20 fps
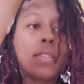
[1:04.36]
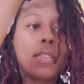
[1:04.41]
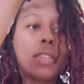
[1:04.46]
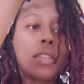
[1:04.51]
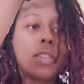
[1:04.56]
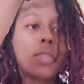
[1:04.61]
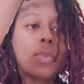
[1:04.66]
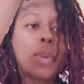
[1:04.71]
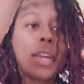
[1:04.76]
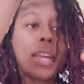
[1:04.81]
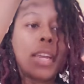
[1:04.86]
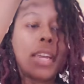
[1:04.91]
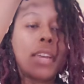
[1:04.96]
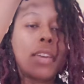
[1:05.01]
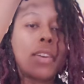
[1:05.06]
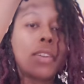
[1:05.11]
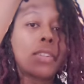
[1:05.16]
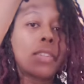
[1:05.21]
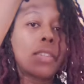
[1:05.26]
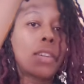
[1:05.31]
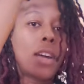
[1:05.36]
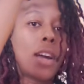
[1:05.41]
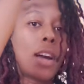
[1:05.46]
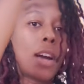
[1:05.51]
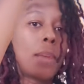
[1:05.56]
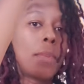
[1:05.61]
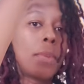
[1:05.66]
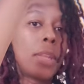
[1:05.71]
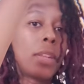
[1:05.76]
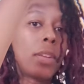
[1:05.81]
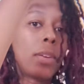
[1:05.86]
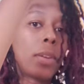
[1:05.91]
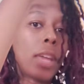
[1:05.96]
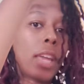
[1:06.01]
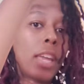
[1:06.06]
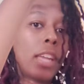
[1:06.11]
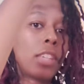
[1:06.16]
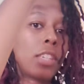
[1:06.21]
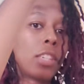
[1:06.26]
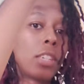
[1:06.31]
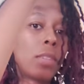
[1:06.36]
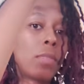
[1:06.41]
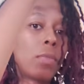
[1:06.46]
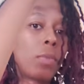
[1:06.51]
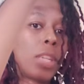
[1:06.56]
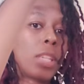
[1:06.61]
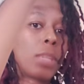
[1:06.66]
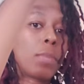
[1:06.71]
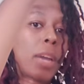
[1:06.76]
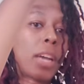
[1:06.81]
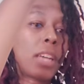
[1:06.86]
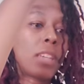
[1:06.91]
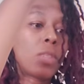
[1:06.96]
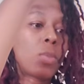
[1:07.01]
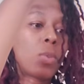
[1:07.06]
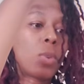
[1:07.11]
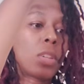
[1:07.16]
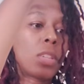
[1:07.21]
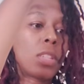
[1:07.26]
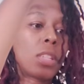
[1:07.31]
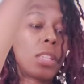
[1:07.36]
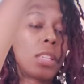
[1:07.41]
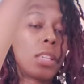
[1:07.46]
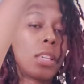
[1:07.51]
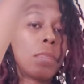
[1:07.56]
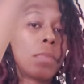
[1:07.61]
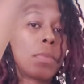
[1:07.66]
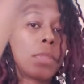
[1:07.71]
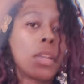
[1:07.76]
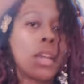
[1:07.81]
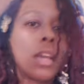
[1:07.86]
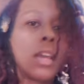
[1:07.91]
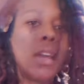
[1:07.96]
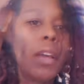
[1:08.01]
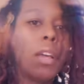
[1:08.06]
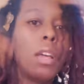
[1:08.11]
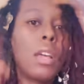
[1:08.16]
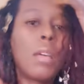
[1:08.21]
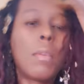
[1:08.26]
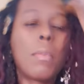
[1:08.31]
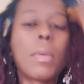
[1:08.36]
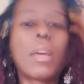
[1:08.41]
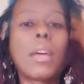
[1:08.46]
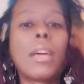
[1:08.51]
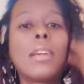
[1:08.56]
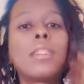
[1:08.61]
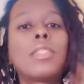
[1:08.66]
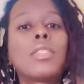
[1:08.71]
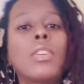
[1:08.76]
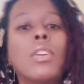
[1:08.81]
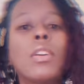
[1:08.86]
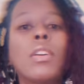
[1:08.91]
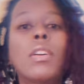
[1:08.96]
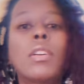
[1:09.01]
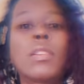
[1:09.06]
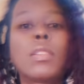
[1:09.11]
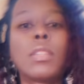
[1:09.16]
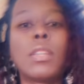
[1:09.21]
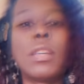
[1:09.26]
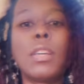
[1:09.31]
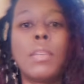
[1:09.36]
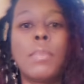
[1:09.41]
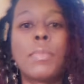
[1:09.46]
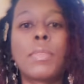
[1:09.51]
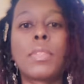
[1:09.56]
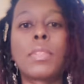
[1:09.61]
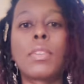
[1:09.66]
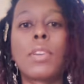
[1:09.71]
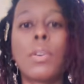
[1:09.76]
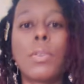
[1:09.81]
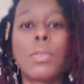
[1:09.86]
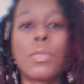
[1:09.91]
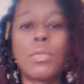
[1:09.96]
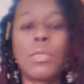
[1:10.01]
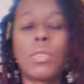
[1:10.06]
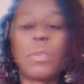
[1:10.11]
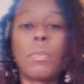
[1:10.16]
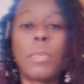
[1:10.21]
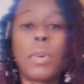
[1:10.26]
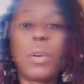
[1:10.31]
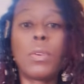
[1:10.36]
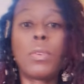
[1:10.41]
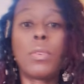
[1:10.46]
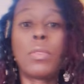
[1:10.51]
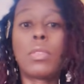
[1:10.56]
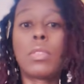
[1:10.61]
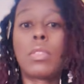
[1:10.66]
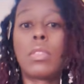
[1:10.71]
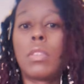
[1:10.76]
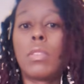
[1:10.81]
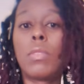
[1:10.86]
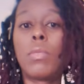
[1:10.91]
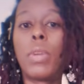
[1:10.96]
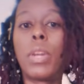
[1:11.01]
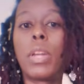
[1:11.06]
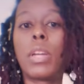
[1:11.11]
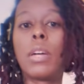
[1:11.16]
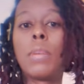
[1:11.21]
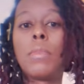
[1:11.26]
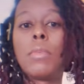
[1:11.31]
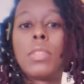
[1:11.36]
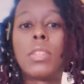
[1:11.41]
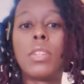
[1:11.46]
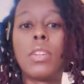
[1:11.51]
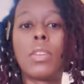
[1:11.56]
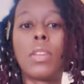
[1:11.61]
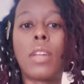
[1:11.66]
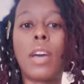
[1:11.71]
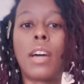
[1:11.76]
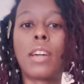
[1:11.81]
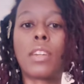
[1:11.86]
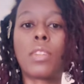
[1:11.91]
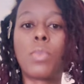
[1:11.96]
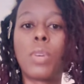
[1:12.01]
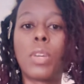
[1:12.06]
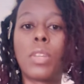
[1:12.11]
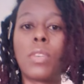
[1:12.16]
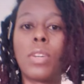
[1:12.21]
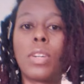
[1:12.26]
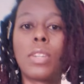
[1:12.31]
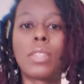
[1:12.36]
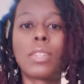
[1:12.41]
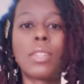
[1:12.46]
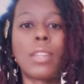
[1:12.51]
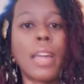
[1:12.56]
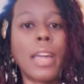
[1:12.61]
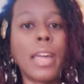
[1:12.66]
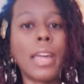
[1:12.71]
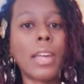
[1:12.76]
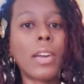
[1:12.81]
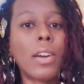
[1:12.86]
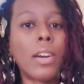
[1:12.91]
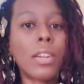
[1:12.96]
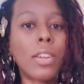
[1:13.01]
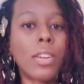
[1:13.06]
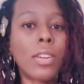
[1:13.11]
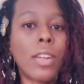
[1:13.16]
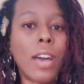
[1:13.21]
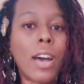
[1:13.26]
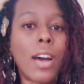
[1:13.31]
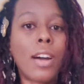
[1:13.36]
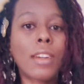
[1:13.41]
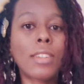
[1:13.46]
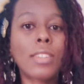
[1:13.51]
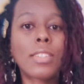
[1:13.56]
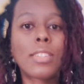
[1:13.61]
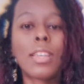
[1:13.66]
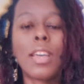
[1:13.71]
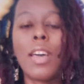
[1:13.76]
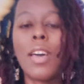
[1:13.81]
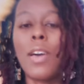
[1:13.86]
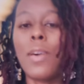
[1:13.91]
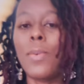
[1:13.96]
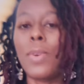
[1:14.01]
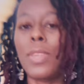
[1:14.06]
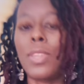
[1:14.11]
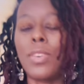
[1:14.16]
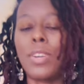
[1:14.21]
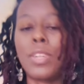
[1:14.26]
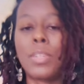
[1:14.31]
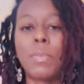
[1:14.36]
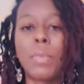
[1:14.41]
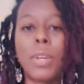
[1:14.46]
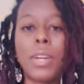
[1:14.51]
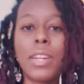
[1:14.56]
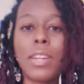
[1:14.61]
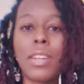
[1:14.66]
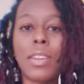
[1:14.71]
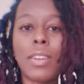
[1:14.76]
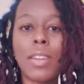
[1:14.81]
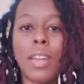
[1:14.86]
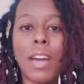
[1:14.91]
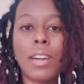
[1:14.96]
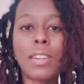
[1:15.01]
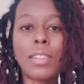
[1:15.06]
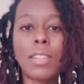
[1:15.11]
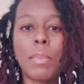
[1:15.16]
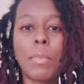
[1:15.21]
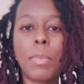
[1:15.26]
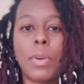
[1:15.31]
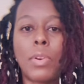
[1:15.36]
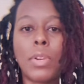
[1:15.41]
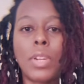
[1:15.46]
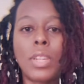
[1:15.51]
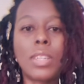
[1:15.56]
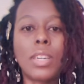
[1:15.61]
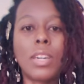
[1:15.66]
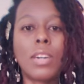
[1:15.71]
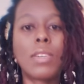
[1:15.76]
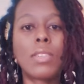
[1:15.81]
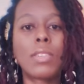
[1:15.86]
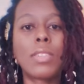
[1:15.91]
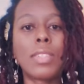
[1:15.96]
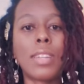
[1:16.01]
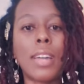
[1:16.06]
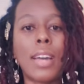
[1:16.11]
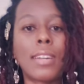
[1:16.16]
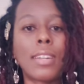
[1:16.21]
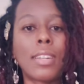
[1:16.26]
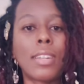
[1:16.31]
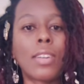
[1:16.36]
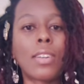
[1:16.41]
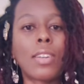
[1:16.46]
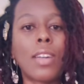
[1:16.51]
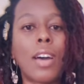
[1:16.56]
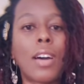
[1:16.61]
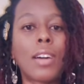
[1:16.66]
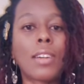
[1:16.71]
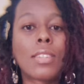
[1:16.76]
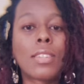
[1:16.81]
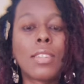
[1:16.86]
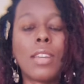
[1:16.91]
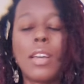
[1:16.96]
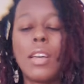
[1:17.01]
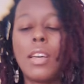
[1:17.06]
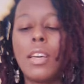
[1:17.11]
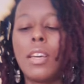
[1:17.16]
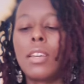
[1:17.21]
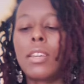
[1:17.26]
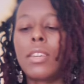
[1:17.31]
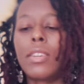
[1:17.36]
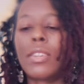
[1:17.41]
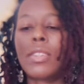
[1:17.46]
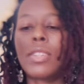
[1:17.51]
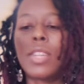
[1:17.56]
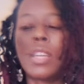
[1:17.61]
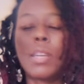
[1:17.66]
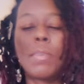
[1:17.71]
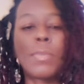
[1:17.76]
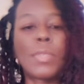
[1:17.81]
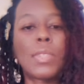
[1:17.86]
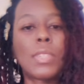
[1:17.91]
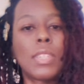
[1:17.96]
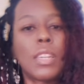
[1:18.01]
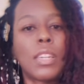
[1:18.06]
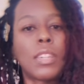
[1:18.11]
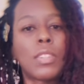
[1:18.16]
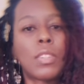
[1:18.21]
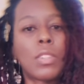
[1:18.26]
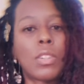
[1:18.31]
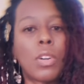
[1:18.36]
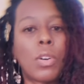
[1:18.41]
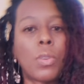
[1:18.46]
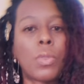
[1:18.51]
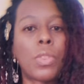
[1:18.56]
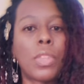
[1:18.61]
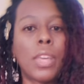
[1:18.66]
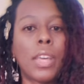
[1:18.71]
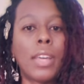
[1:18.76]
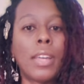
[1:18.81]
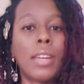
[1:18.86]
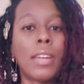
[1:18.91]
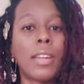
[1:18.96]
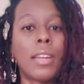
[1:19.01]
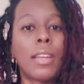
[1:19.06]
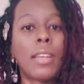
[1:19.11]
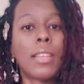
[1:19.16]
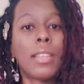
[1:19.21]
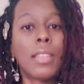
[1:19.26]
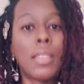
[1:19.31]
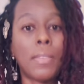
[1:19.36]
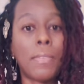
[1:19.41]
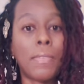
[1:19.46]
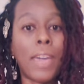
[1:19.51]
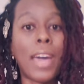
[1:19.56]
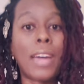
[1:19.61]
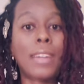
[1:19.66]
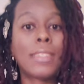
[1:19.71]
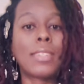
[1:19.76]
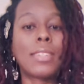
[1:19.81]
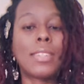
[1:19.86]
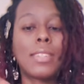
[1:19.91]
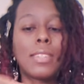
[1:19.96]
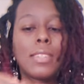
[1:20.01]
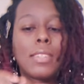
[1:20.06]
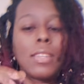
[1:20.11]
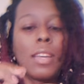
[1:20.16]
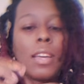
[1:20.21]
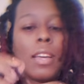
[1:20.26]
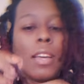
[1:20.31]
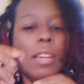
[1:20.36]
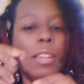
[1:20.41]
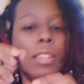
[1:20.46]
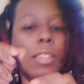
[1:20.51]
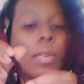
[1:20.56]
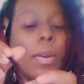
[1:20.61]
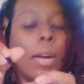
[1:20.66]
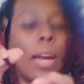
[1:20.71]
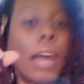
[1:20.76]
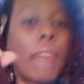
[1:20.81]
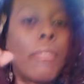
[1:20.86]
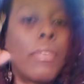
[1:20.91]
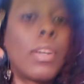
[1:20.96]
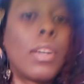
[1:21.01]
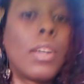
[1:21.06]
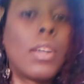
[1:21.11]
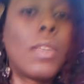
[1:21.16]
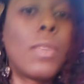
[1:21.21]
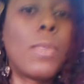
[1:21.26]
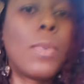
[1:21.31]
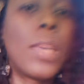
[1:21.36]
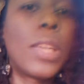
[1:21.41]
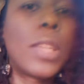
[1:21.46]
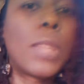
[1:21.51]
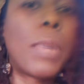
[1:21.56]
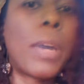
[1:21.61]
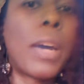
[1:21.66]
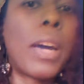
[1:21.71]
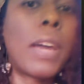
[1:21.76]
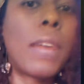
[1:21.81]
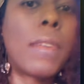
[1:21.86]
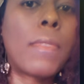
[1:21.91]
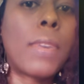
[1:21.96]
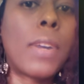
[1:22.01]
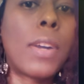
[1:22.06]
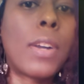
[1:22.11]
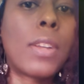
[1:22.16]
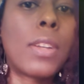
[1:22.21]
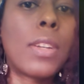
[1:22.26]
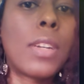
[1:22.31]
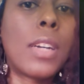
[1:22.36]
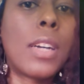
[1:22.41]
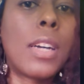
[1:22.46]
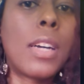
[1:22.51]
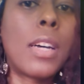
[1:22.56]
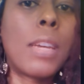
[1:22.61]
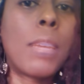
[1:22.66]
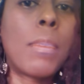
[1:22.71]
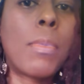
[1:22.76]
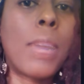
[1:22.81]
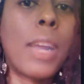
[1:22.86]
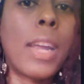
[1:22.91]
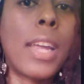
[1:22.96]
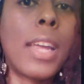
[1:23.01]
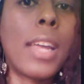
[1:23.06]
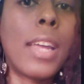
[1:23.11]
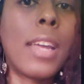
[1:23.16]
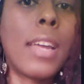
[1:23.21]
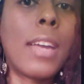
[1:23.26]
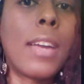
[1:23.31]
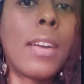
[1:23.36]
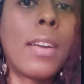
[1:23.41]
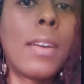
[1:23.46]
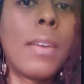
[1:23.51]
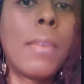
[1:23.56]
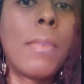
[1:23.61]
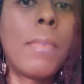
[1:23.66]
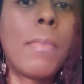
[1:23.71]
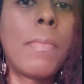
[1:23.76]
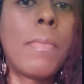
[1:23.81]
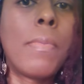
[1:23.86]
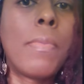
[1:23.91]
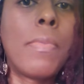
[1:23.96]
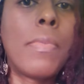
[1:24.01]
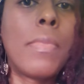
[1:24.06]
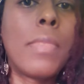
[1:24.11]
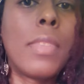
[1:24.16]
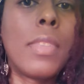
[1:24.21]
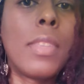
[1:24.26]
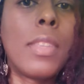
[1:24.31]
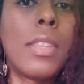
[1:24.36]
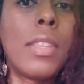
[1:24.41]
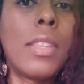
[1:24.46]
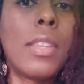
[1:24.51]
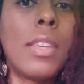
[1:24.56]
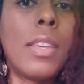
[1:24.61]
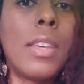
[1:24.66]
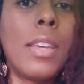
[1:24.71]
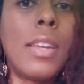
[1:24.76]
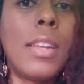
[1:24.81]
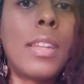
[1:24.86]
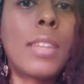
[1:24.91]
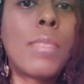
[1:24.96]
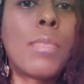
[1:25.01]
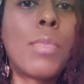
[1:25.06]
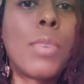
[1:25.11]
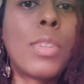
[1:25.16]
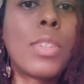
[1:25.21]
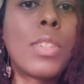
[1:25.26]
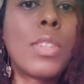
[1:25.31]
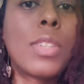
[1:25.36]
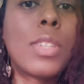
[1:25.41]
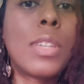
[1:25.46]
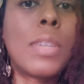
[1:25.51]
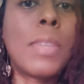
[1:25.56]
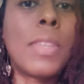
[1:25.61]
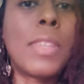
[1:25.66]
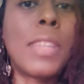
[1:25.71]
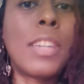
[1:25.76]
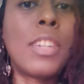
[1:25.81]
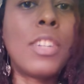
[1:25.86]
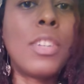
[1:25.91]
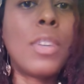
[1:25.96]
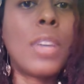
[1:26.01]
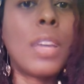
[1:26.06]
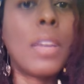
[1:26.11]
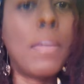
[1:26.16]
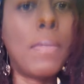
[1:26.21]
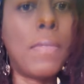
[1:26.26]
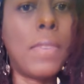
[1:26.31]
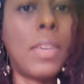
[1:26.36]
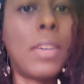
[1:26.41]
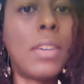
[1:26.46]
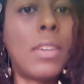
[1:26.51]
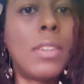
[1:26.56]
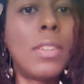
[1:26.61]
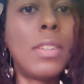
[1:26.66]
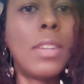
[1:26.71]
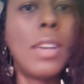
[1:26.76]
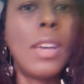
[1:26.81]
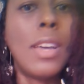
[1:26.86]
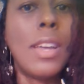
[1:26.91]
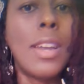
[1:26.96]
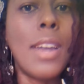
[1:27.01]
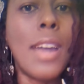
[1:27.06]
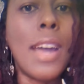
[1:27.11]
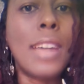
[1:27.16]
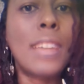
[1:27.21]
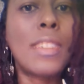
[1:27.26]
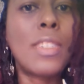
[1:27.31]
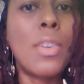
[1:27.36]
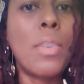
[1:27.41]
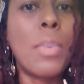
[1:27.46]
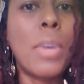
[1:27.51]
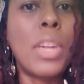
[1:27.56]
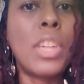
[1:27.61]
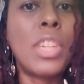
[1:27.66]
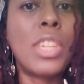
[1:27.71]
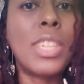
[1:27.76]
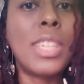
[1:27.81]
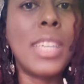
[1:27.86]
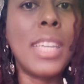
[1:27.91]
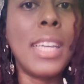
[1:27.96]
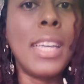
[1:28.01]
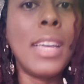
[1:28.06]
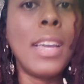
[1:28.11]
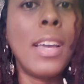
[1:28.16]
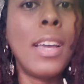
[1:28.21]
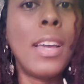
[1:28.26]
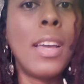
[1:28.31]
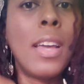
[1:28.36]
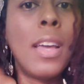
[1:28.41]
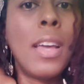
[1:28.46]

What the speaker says: This right here is the common location of weak spots towards the tips, because your tips go through the most when it comes to your locks, whether it's laying on your locks, whether it's putting your locks in ponytails, styling your locks, your tips tend to go thin the fastest. So I have another weak spot farther up right here, and it's more so something that you can feel, not so much see.